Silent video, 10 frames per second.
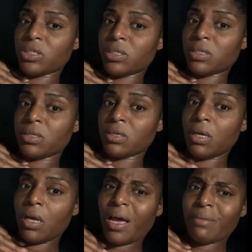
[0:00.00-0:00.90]
Da, da, da.
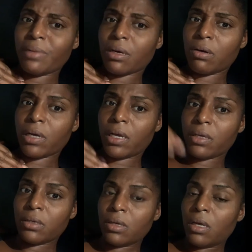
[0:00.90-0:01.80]
I'm like, okay.
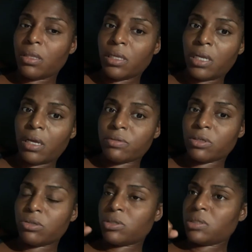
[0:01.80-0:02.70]
The day of
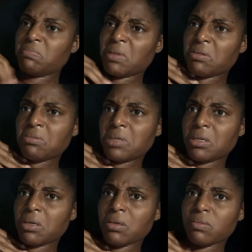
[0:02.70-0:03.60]
surgery, my throat didn't
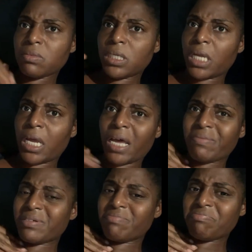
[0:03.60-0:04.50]
hurt. The day
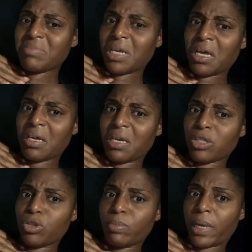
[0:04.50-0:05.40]
after, no, not
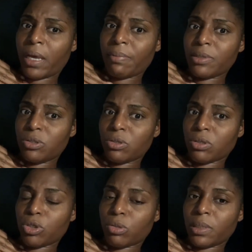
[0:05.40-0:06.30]
too bad, but a
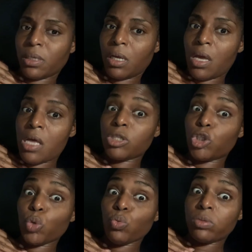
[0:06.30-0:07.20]
little bit.
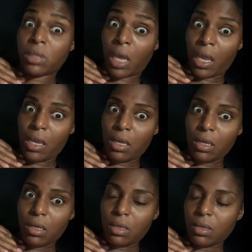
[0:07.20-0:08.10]
Today,
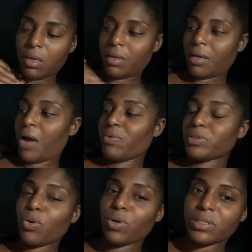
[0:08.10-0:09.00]
I was
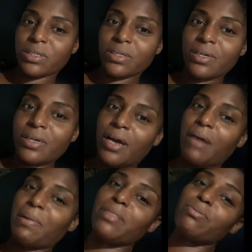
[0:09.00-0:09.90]
hoarse. And
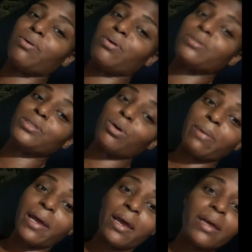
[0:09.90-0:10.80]
my throat hurt so
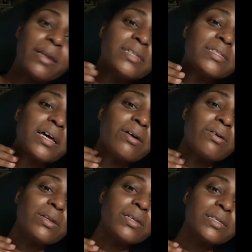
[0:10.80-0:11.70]
bad, and it's like
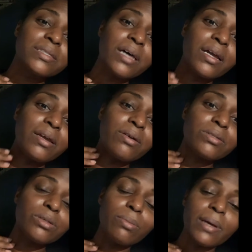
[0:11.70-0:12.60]
on this side, it hurts
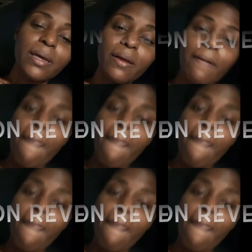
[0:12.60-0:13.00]
so bad.